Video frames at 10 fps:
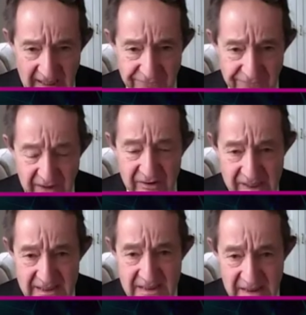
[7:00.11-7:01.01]

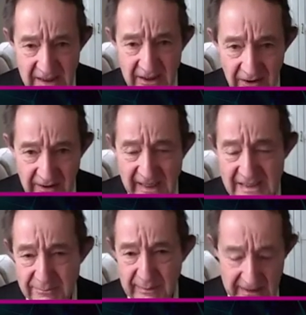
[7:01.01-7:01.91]
Every single
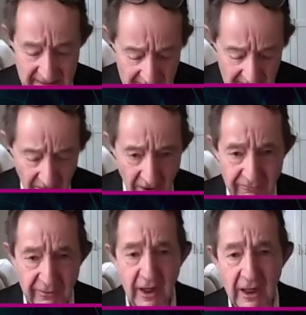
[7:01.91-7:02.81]
aspect
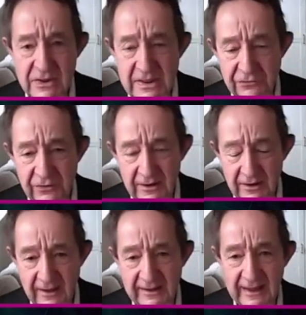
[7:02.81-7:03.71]
of teaching
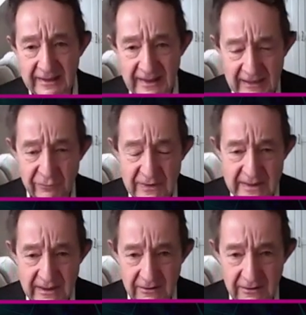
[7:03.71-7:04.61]
and learning at
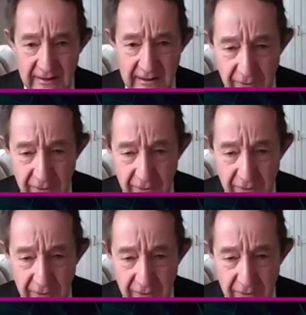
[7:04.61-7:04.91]
every single